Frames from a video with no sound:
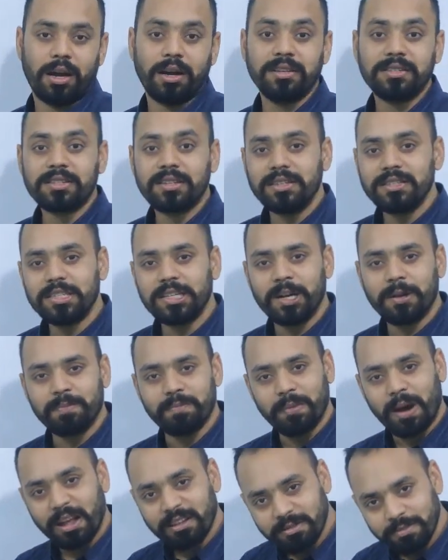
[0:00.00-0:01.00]
Unsteady state
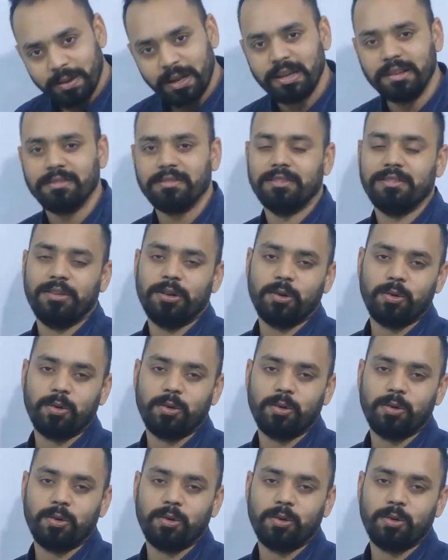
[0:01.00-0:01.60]
mass balance is